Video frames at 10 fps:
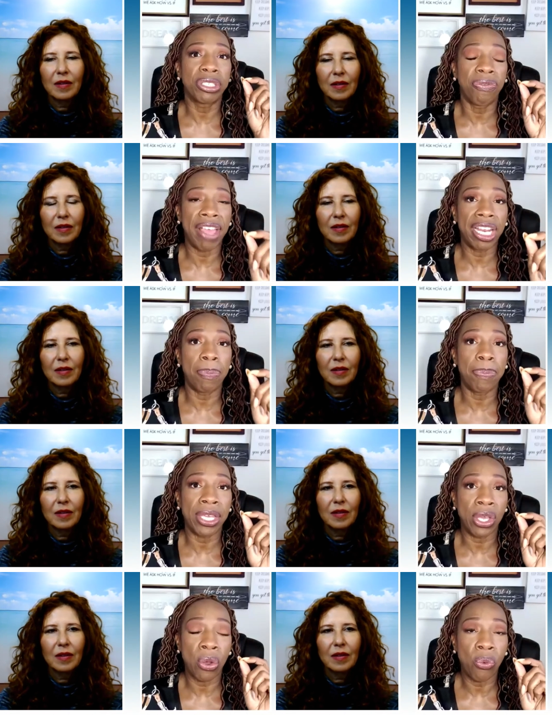Speaker 1: we're
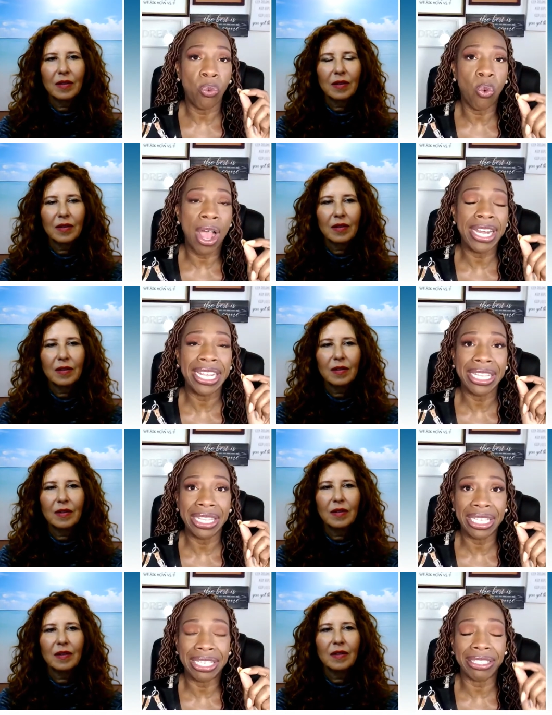developing one
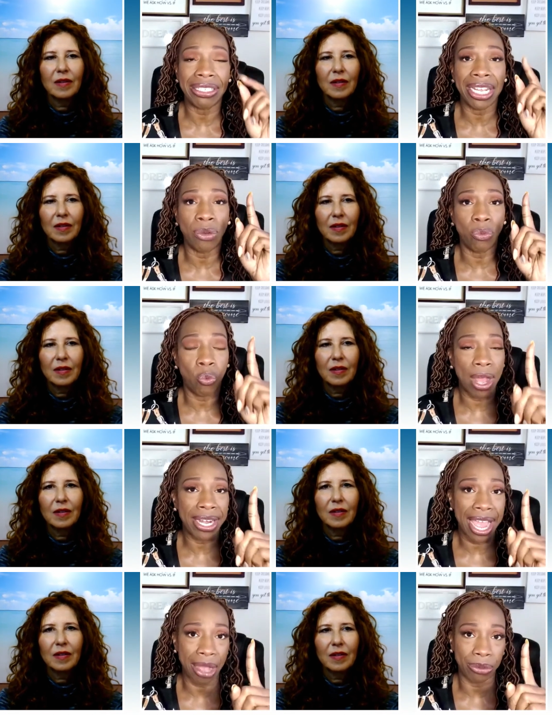list in
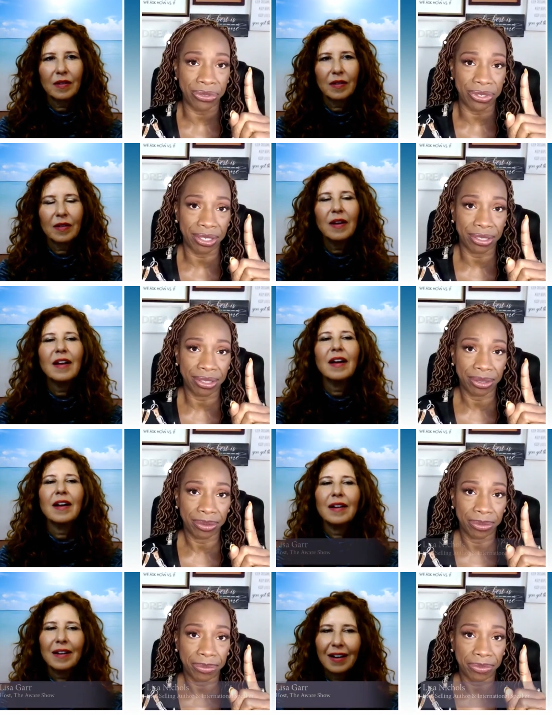one house.
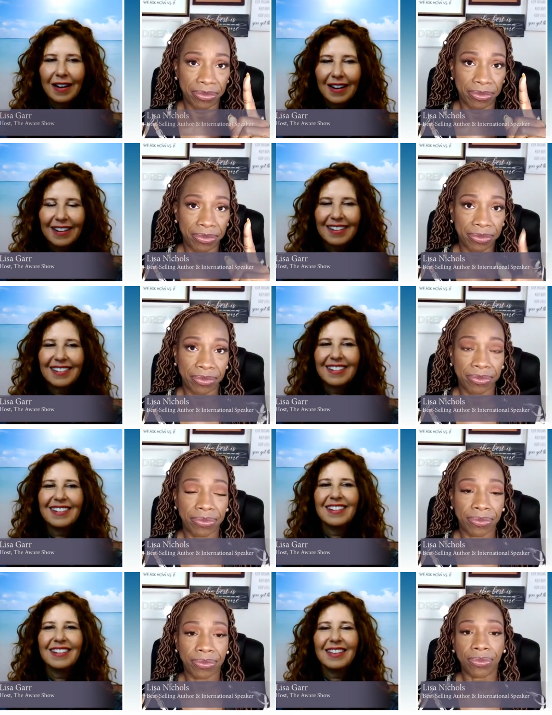Ah,
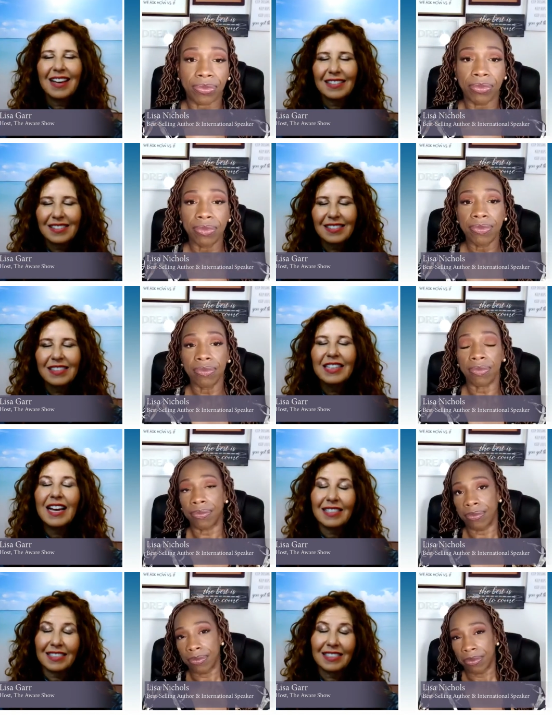yes,
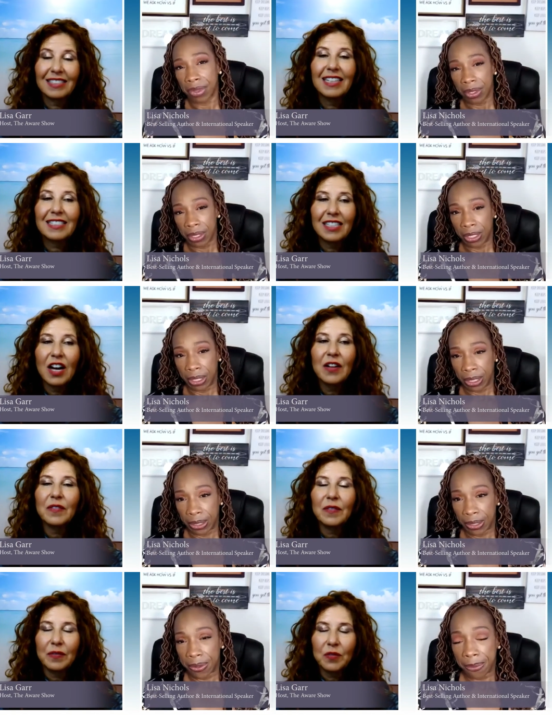
Speaker 2: yes. It's
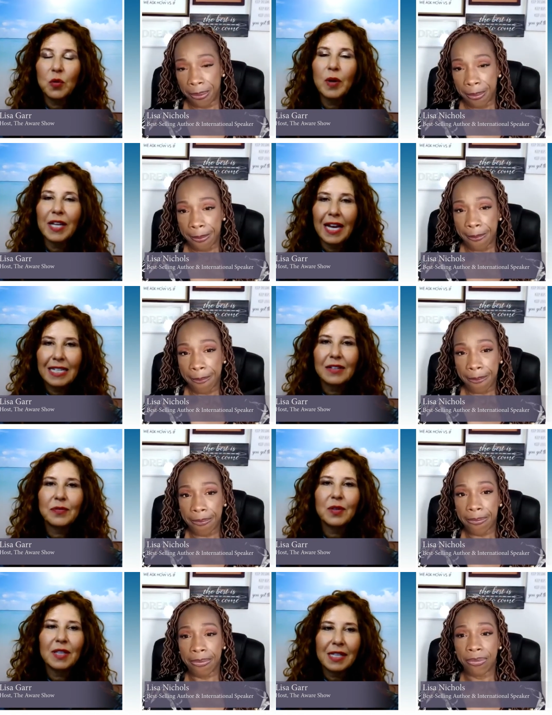not 28
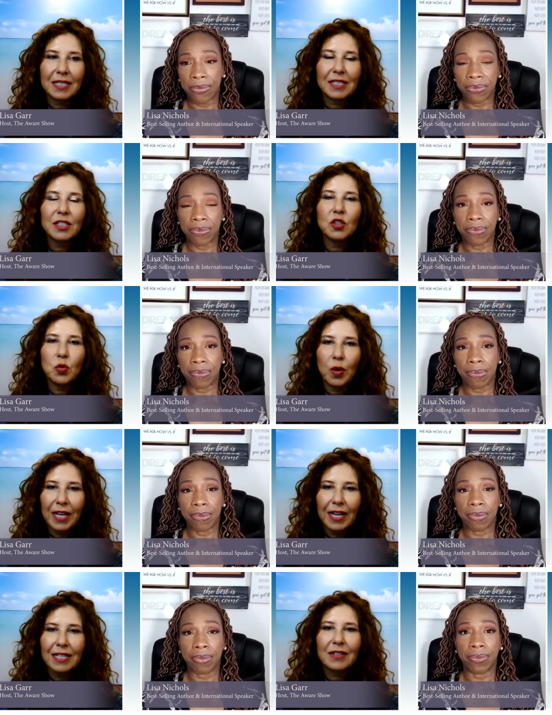different lists and
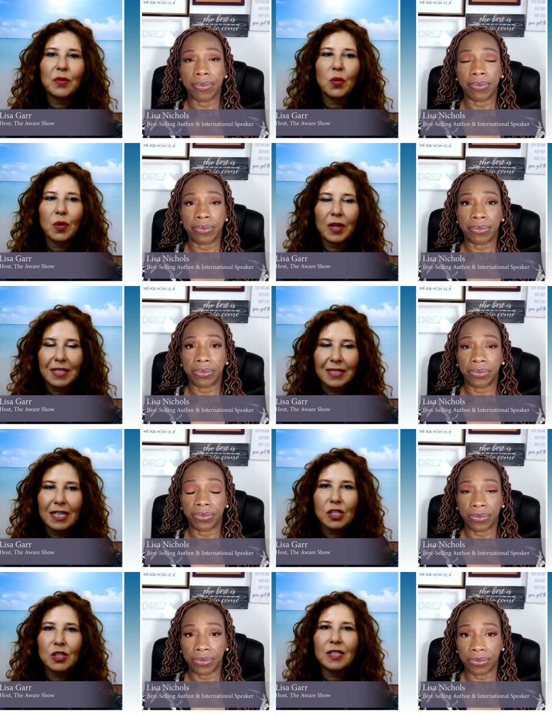28 different
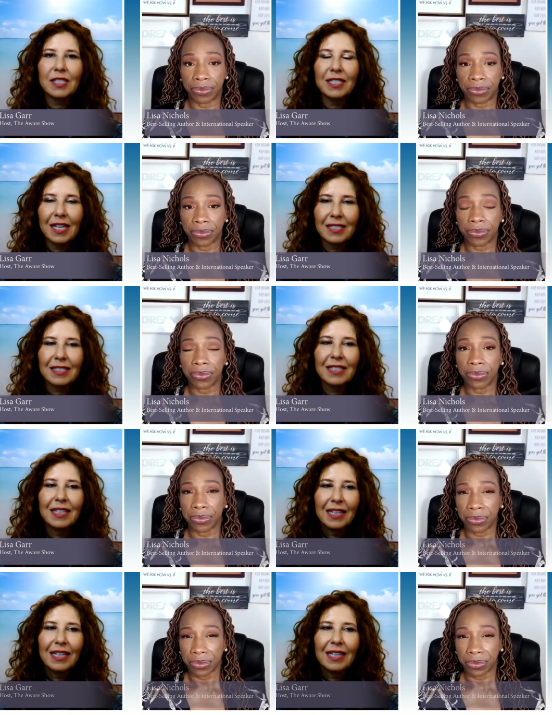organizations. Yes,